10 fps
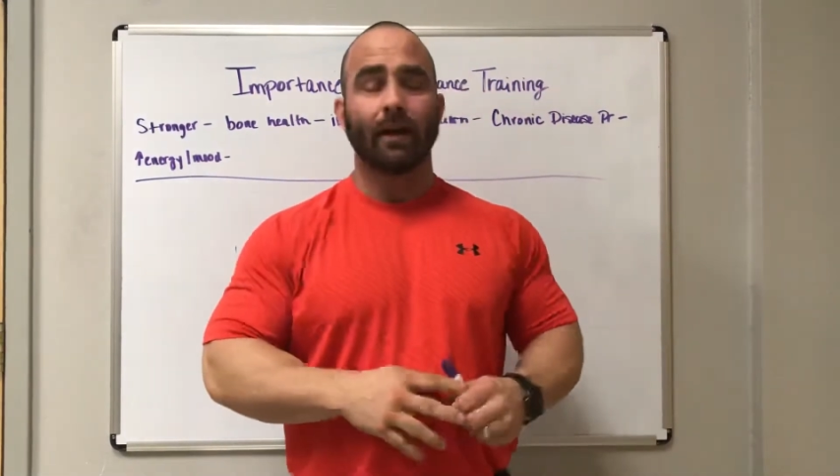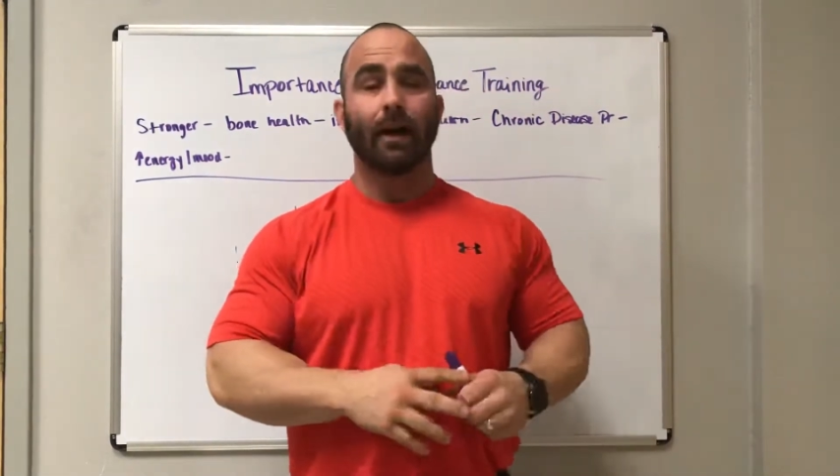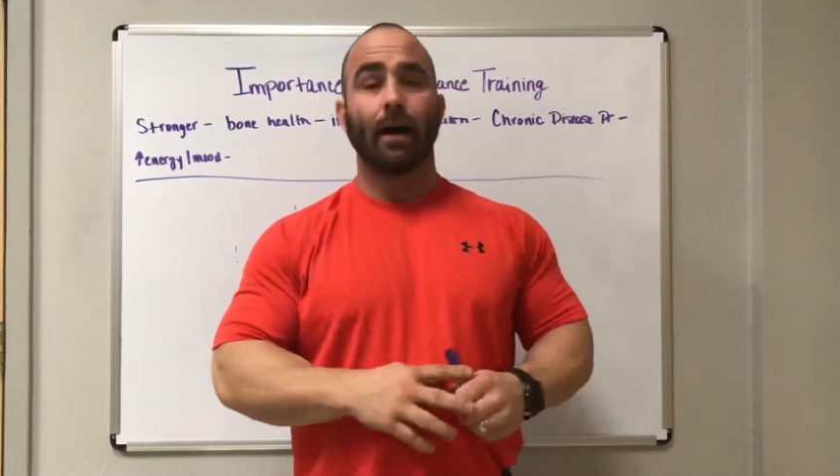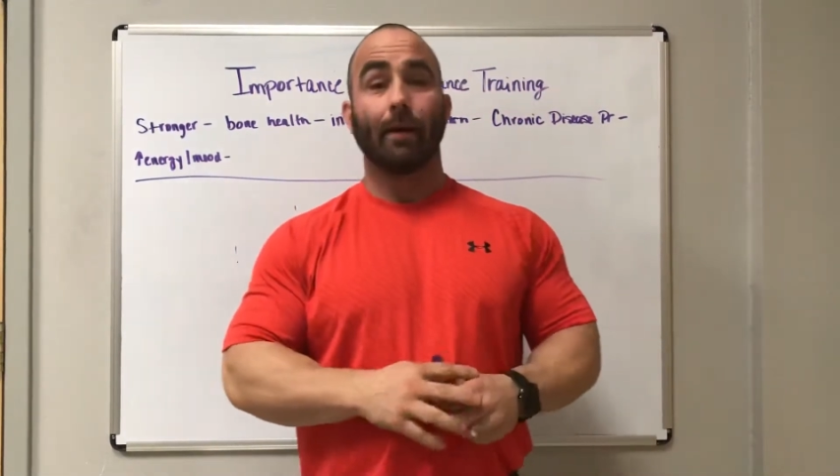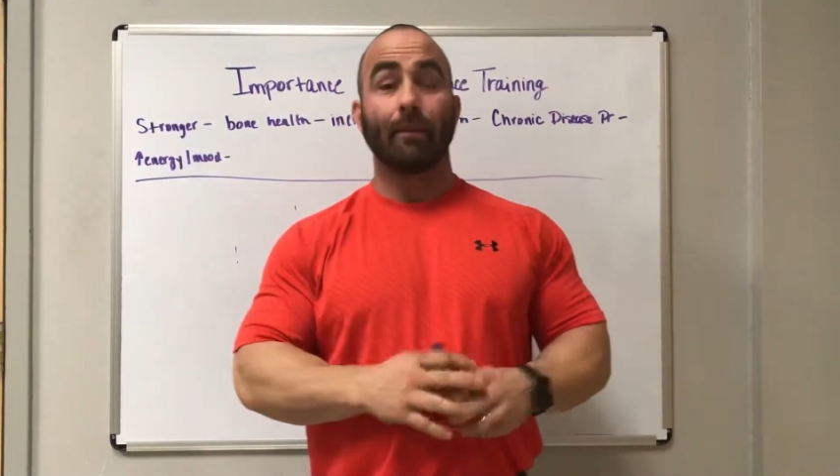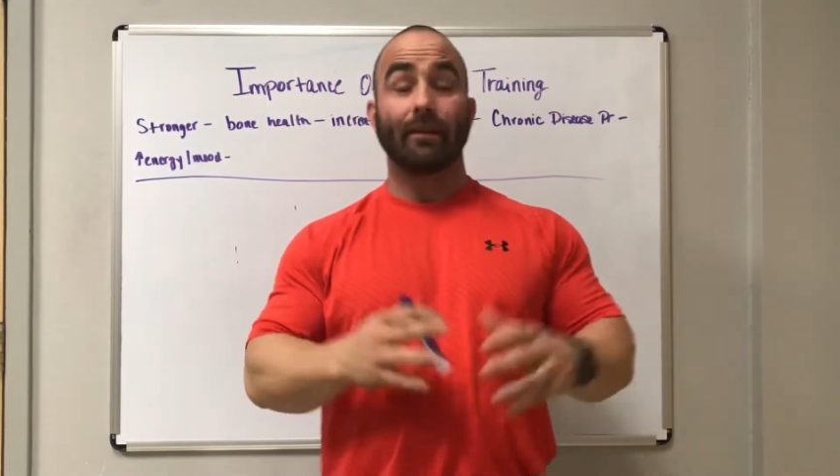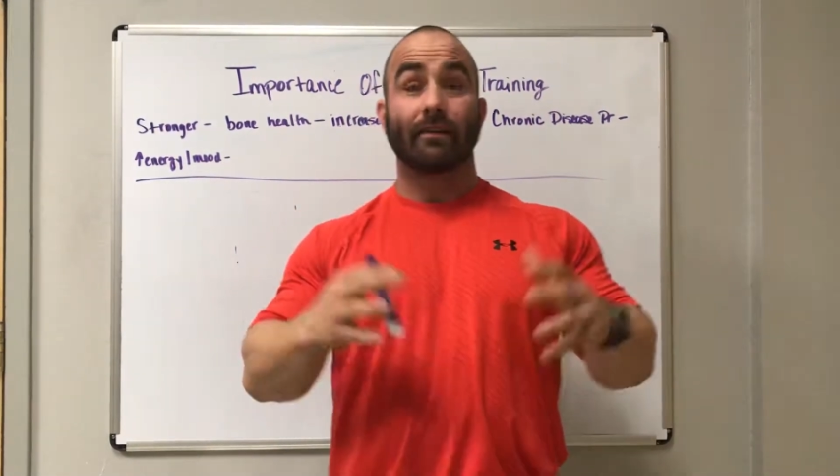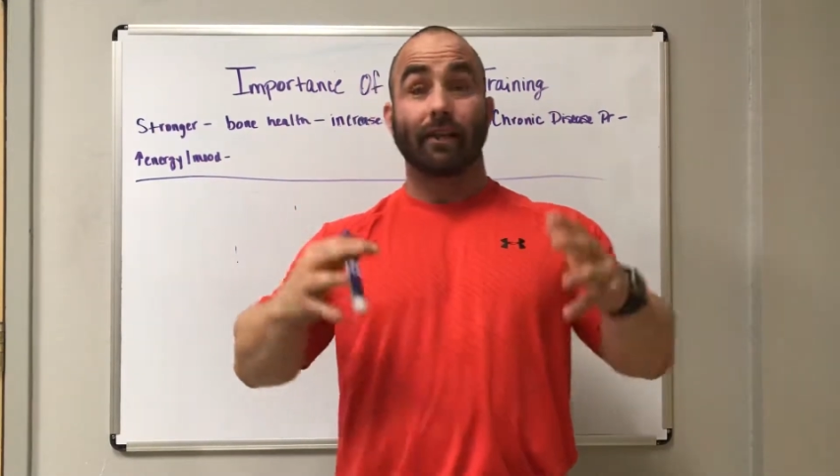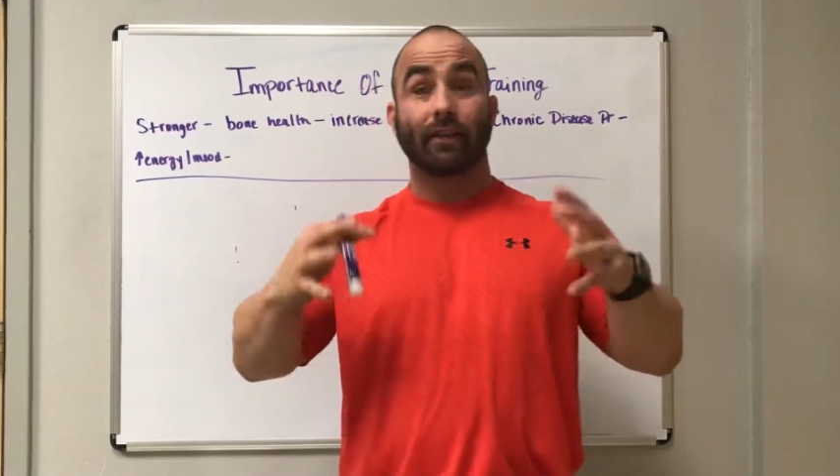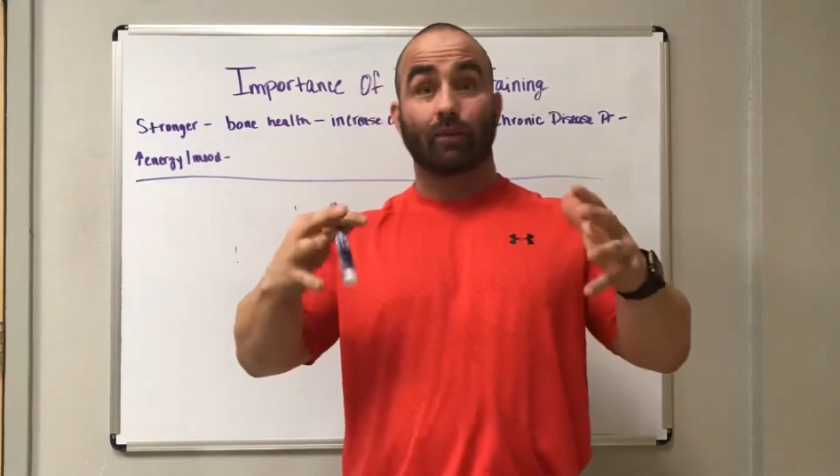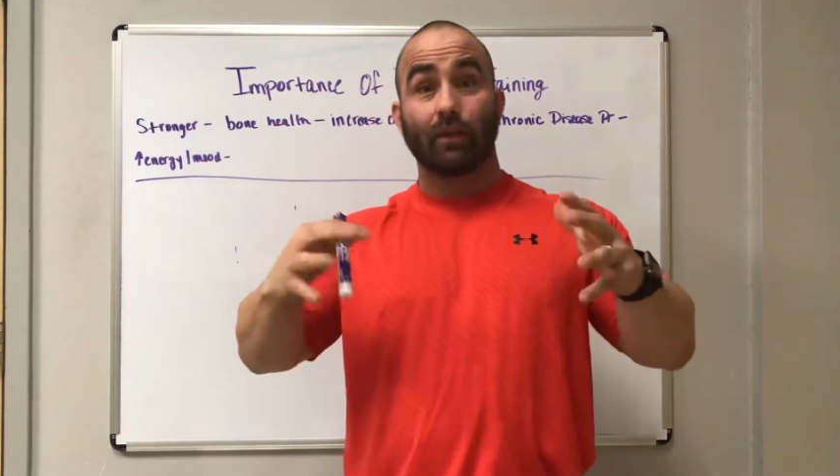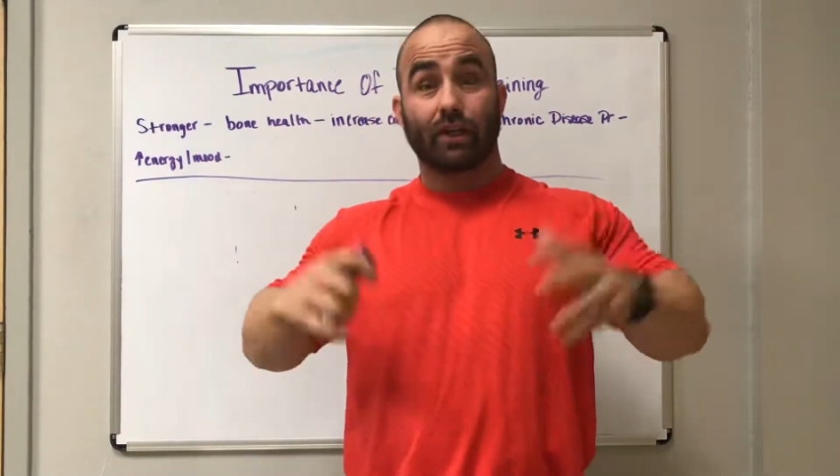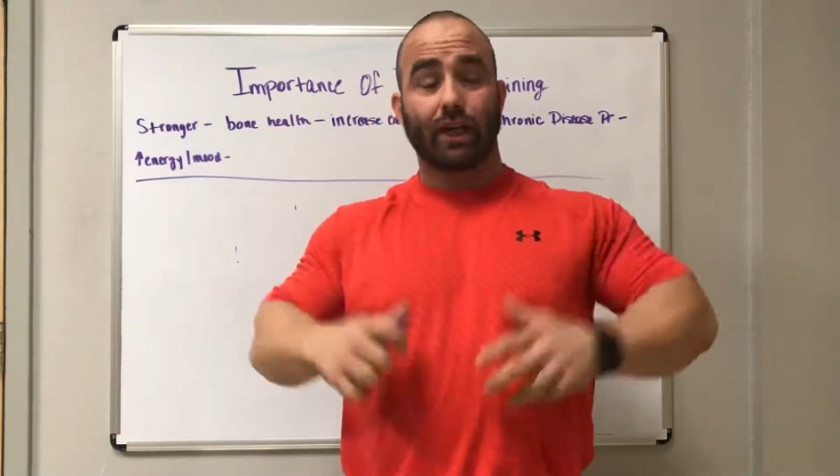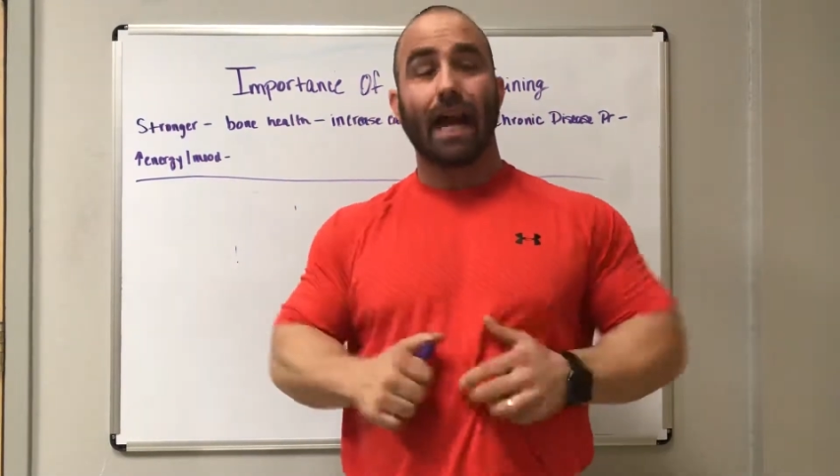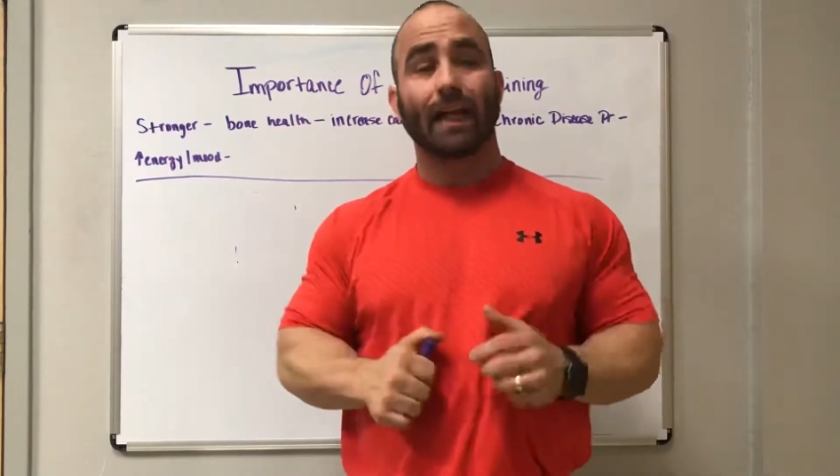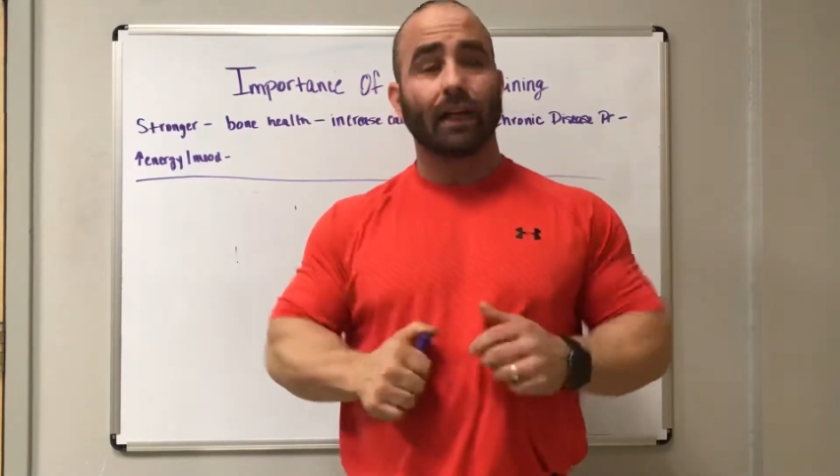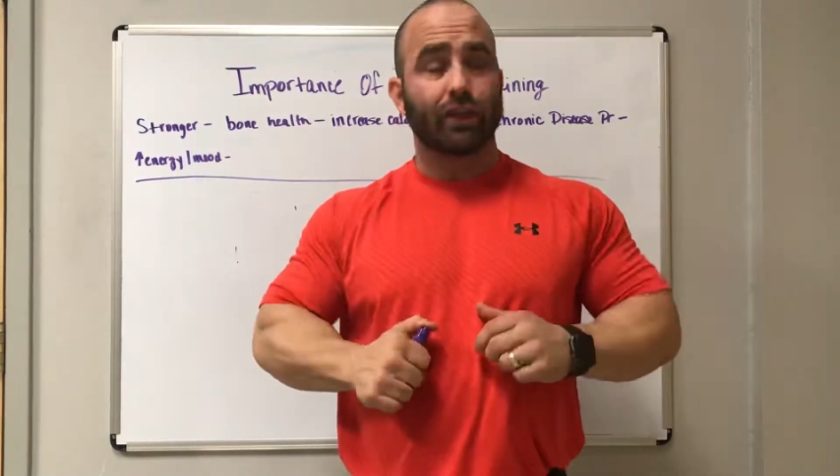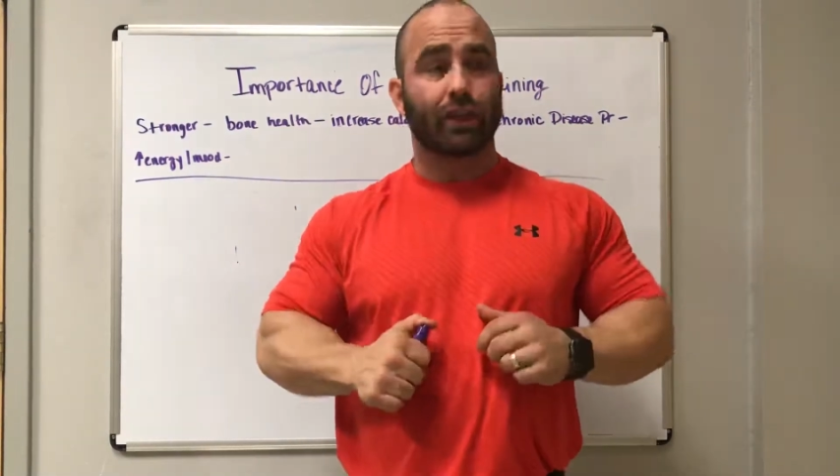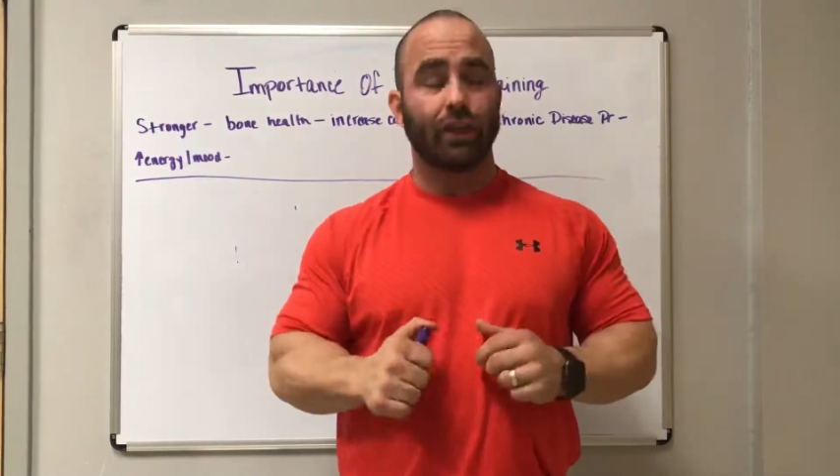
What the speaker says: in this 6-week challenge.